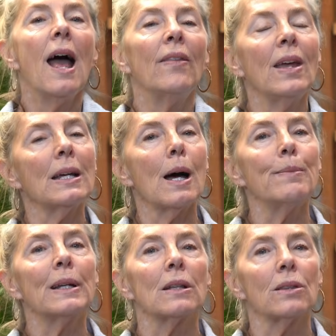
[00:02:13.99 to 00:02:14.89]
And they come
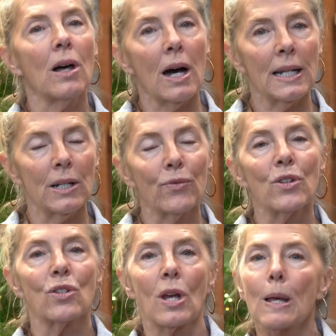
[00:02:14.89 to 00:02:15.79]
in a lot of
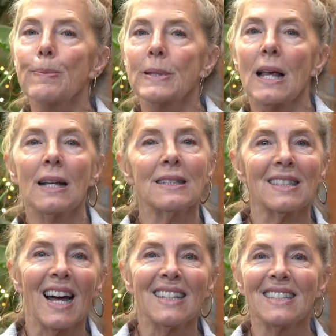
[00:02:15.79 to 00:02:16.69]
different shapes and
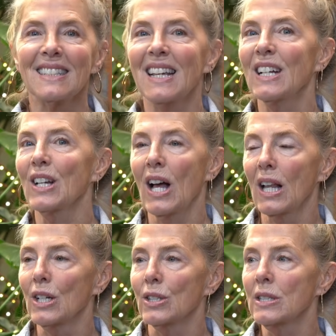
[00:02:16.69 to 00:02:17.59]
sizes and
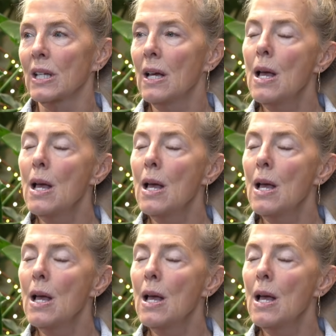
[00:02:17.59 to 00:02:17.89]
colors.